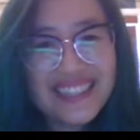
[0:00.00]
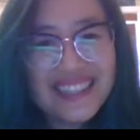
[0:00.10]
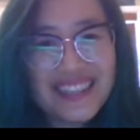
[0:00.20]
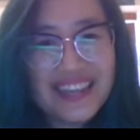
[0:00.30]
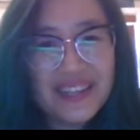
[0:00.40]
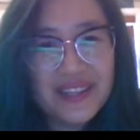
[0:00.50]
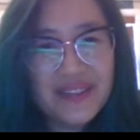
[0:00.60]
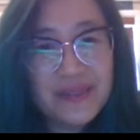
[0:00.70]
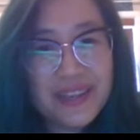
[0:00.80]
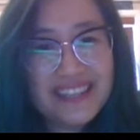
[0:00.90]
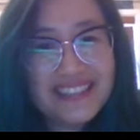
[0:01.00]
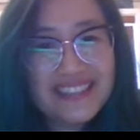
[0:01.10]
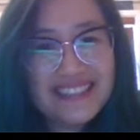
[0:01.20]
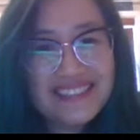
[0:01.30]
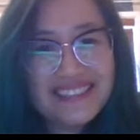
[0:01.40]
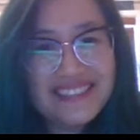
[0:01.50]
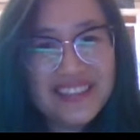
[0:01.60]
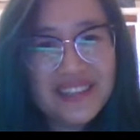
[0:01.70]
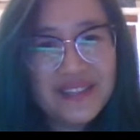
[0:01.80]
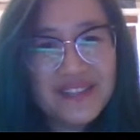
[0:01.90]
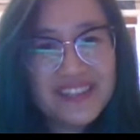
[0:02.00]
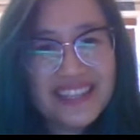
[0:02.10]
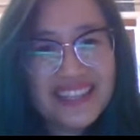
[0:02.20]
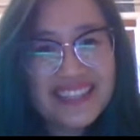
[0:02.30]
and a lot of space and a lot of sea.